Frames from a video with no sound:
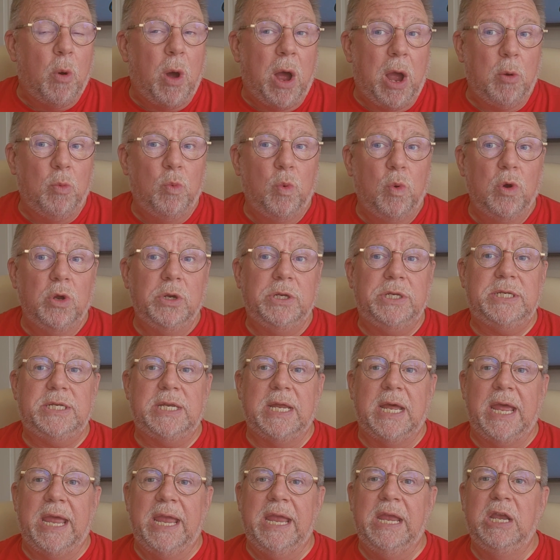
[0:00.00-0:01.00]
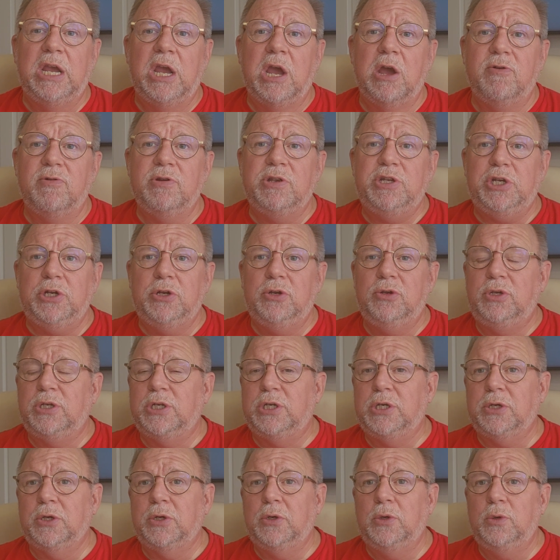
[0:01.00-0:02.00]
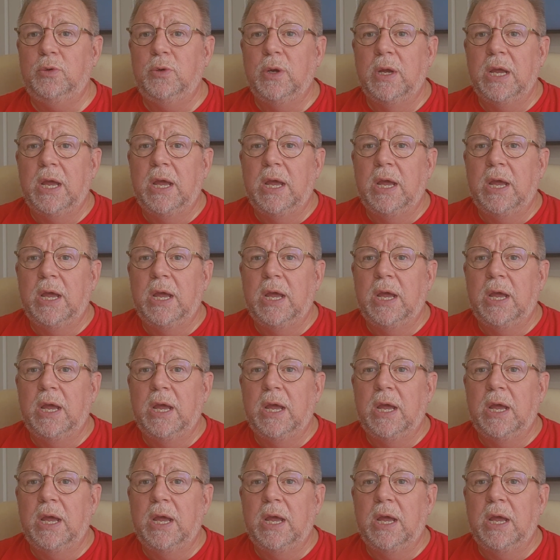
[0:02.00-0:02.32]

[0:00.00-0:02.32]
I would encourage you to